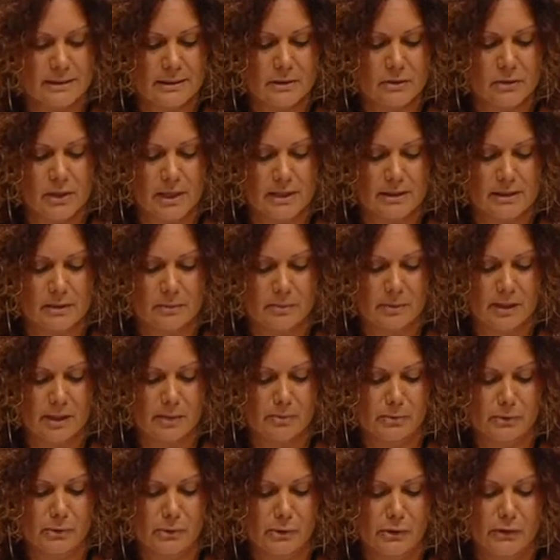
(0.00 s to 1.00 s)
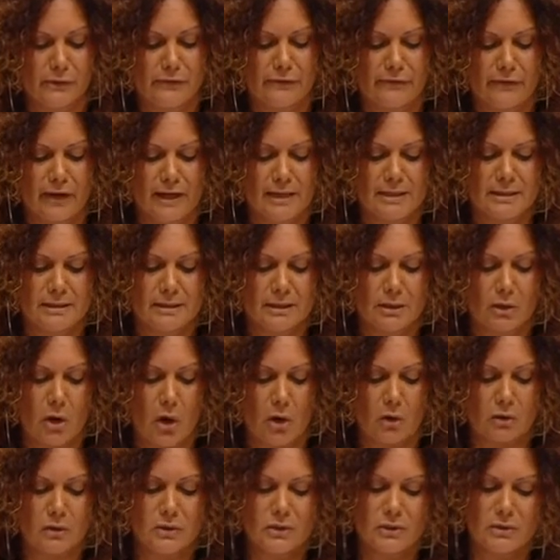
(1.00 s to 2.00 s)
attracted people who faced an
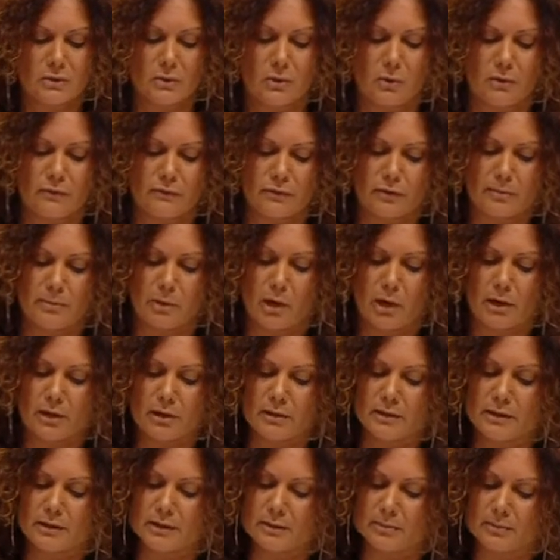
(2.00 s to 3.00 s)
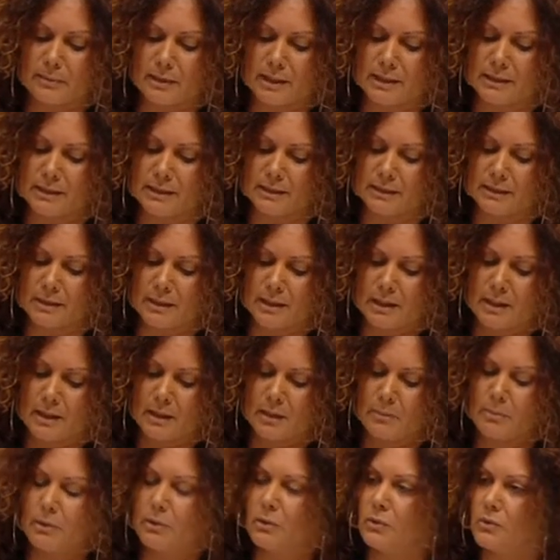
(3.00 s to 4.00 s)
onslaught from not only the media
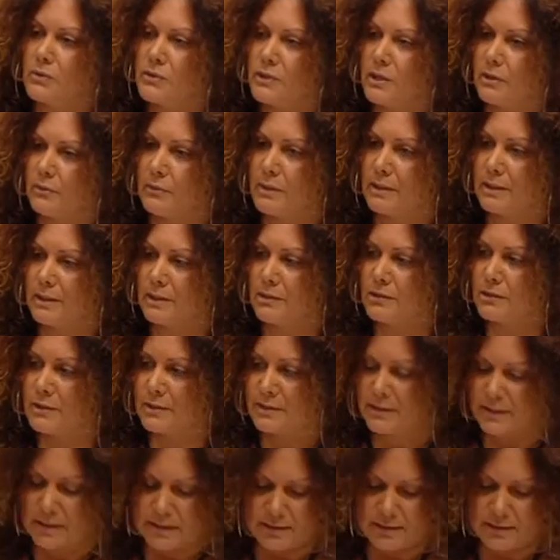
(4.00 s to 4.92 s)
but also religious